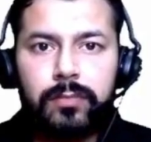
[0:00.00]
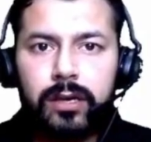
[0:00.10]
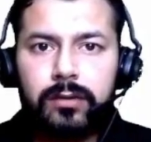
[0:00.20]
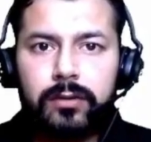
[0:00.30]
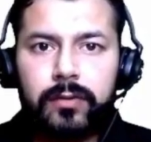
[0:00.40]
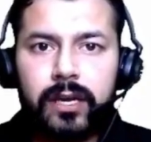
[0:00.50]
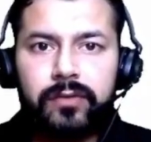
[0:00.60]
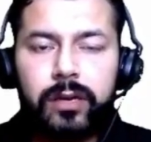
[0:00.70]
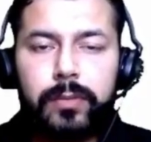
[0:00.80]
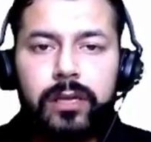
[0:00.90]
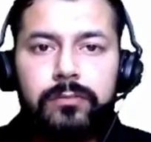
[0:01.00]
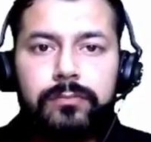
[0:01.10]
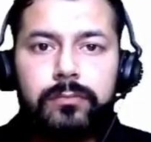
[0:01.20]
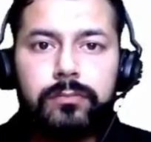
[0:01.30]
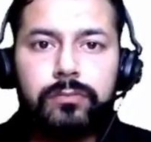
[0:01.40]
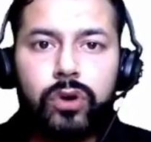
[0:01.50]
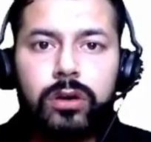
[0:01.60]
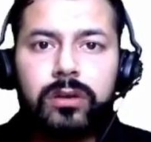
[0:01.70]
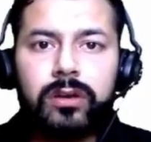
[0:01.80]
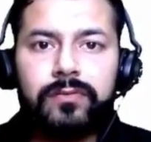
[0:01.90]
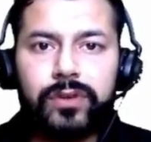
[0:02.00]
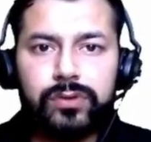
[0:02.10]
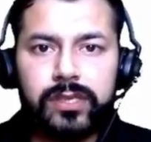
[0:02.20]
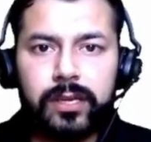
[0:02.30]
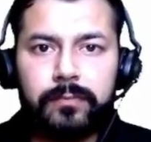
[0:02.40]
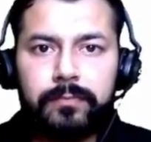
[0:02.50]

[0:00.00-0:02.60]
But it will be more confusing.